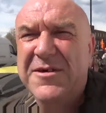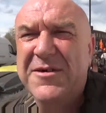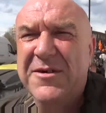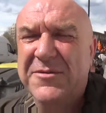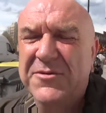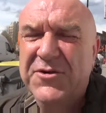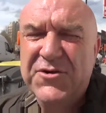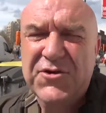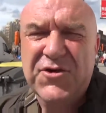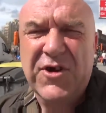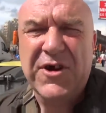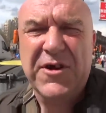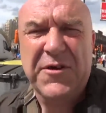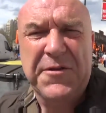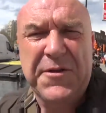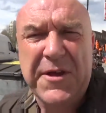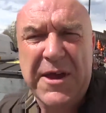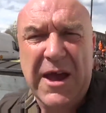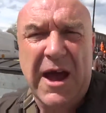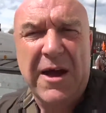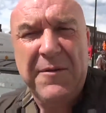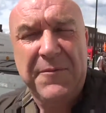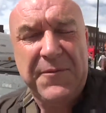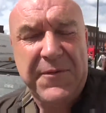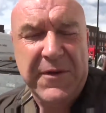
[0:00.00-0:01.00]
I'm just trying to think.
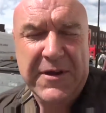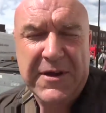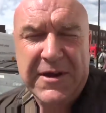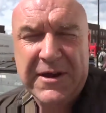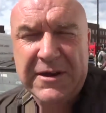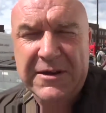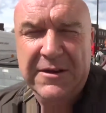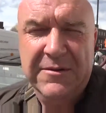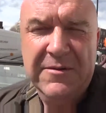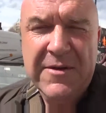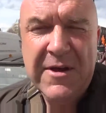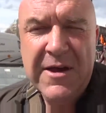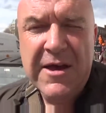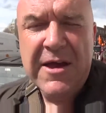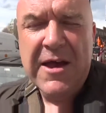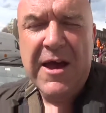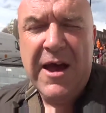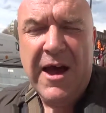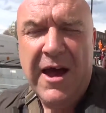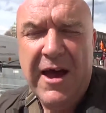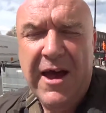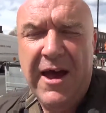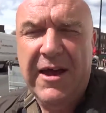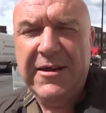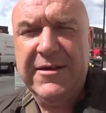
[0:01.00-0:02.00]
I'm thinking
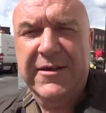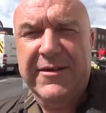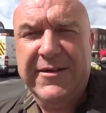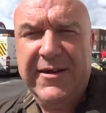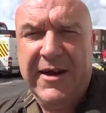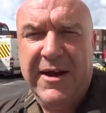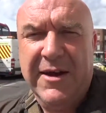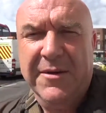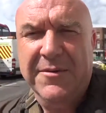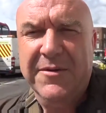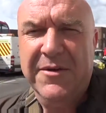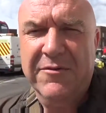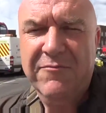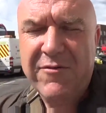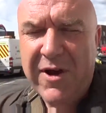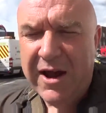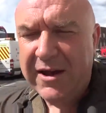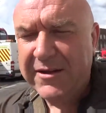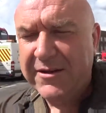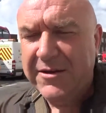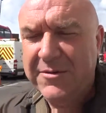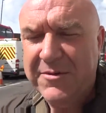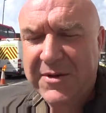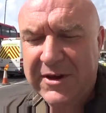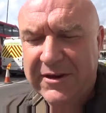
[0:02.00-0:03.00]
ahead of time,
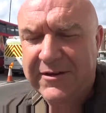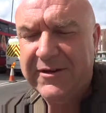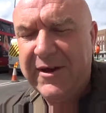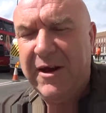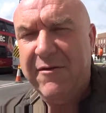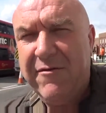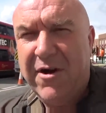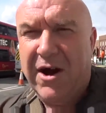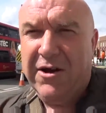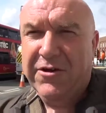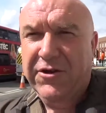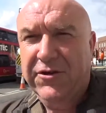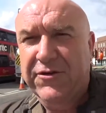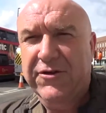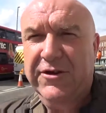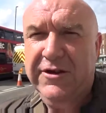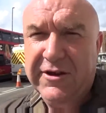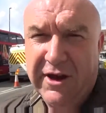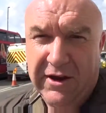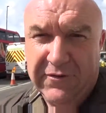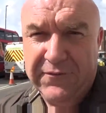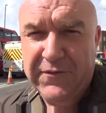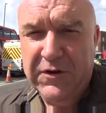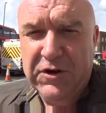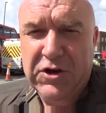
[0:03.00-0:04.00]
rather than me say, right, this is the
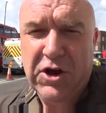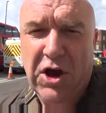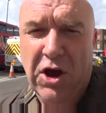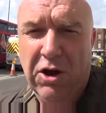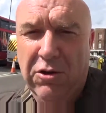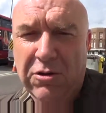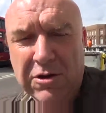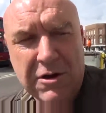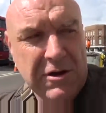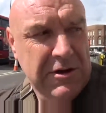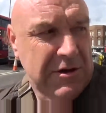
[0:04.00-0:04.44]
last video,